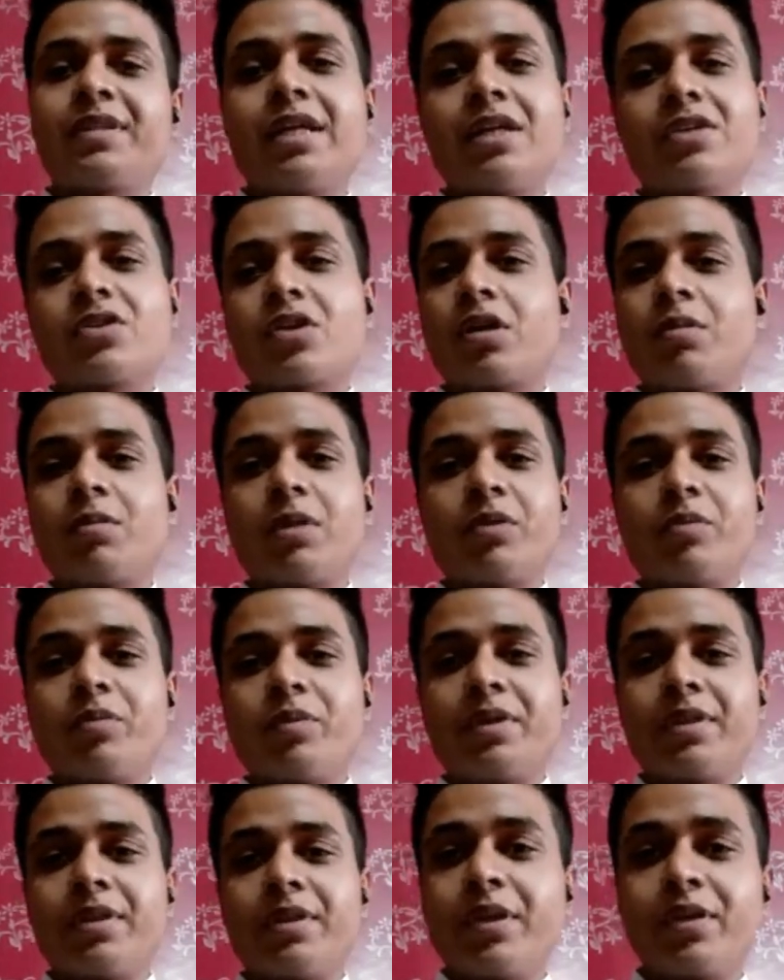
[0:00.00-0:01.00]
That's all about
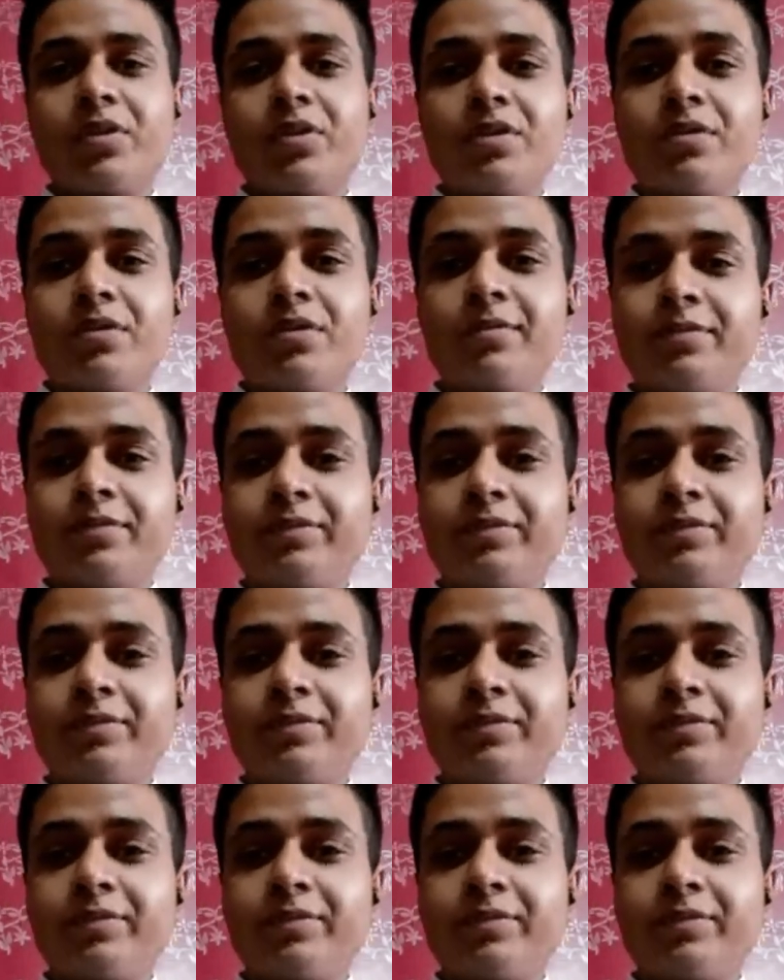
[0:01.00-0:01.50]
me. Thank you, sir.